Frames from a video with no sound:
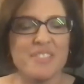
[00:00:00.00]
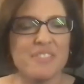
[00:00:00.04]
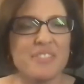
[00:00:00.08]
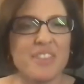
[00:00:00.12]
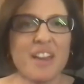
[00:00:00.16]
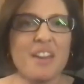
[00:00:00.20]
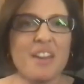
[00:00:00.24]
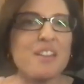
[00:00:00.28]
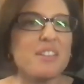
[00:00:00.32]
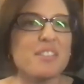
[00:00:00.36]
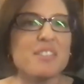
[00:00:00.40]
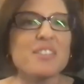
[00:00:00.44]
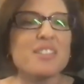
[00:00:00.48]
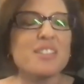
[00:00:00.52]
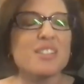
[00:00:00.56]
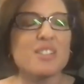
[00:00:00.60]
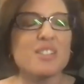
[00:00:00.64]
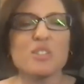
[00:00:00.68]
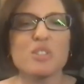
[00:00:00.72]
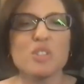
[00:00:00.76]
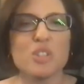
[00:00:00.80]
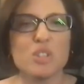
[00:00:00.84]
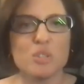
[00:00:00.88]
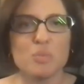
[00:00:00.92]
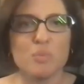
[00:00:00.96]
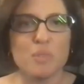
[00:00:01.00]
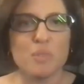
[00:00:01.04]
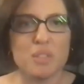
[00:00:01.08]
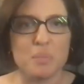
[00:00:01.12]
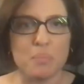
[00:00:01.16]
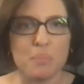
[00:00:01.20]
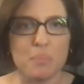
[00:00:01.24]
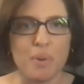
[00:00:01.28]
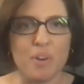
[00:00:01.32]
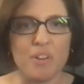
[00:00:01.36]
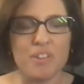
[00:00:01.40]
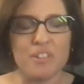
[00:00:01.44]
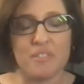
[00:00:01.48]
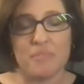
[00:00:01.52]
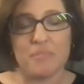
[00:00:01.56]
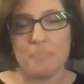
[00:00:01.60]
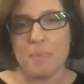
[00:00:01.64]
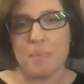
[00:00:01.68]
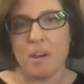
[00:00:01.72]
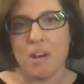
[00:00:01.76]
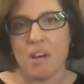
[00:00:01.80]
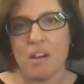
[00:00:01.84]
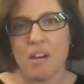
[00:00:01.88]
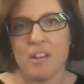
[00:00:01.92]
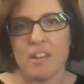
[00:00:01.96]
That it just wasn't part of
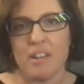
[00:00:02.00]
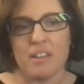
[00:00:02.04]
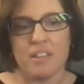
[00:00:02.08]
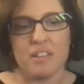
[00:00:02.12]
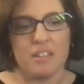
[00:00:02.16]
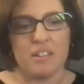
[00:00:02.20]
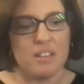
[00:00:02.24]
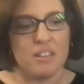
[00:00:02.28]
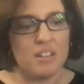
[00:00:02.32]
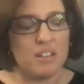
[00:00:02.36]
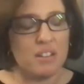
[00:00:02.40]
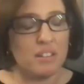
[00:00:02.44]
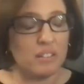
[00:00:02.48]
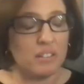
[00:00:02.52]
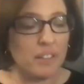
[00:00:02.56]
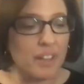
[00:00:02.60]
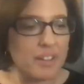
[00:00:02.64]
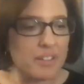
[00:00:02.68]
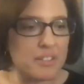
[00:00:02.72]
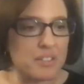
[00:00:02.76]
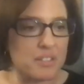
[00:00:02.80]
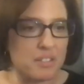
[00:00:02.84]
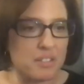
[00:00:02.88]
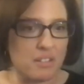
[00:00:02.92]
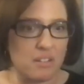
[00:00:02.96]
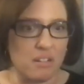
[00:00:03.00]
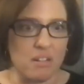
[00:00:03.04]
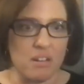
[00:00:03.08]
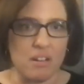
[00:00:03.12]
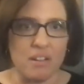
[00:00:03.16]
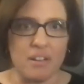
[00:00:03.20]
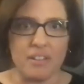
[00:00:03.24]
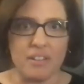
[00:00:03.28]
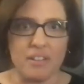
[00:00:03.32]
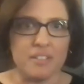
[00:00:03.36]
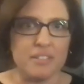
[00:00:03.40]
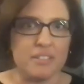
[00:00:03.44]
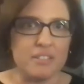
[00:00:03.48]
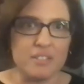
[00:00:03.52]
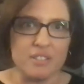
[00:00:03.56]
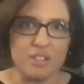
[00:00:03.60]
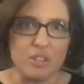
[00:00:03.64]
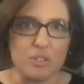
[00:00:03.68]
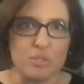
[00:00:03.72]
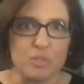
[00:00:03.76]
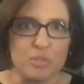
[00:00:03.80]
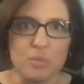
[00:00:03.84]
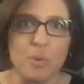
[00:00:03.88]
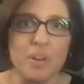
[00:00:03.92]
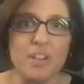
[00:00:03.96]
my lexicon,
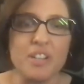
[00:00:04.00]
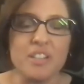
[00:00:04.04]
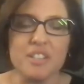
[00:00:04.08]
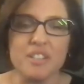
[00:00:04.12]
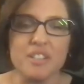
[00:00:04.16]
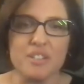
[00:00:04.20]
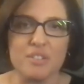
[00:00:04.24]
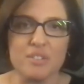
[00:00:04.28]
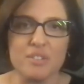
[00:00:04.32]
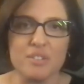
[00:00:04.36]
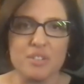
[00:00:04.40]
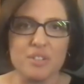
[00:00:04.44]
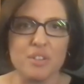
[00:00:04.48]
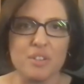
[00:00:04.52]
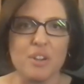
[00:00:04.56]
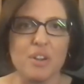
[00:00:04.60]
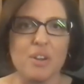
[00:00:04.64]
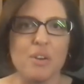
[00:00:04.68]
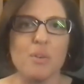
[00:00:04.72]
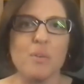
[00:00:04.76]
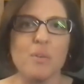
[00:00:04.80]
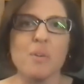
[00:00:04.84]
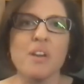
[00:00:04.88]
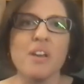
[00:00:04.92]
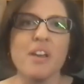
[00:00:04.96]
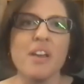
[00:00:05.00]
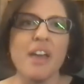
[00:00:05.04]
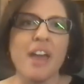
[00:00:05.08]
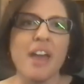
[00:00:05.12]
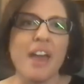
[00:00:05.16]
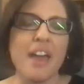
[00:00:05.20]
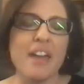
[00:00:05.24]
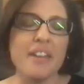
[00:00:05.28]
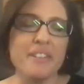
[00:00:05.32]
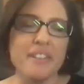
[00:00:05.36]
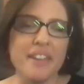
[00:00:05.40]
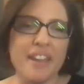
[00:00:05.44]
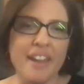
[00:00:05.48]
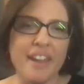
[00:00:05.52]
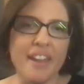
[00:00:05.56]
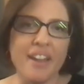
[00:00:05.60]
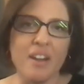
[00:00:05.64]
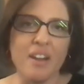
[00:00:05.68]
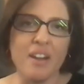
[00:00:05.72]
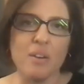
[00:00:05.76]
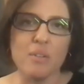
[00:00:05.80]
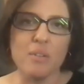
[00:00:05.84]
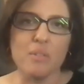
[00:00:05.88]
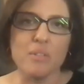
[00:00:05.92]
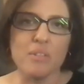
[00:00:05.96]
20 years ago. And
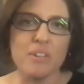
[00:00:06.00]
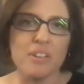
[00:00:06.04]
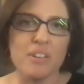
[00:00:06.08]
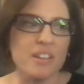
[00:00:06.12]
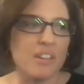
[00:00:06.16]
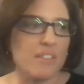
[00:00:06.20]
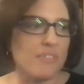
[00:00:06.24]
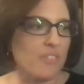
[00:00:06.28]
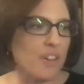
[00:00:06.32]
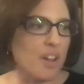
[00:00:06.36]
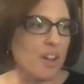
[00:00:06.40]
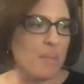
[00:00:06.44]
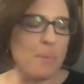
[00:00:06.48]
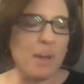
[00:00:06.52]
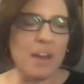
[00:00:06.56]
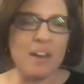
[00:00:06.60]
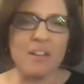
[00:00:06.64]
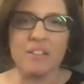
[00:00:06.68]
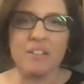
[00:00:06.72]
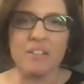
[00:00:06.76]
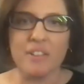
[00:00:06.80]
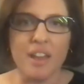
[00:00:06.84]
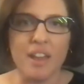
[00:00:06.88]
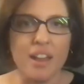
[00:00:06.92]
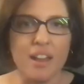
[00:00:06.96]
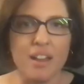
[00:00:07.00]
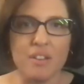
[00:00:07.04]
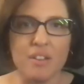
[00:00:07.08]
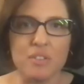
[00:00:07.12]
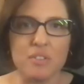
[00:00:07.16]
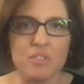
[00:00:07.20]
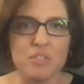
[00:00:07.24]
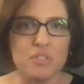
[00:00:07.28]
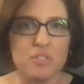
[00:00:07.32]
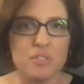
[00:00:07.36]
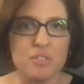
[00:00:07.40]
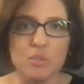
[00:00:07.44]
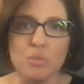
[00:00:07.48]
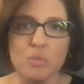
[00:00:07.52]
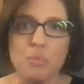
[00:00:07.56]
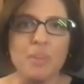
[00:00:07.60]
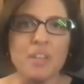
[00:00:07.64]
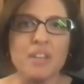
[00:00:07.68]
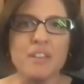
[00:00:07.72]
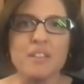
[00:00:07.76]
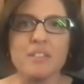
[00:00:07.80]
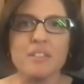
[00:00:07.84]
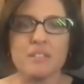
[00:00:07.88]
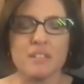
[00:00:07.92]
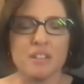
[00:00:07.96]
now if I'm out of the house 2
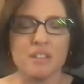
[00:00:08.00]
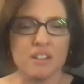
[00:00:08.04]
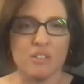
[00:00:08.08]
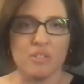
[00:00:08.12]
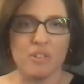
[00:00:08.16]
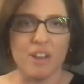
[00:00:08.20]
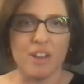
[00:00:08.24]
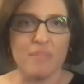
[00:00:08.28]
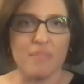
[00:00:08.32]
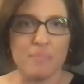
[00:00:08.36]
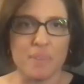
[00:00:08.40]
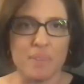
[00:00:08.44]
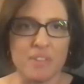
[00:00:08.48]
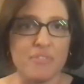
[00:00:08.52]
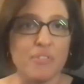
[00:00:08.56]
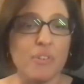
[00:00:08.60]
minutes and I don't have my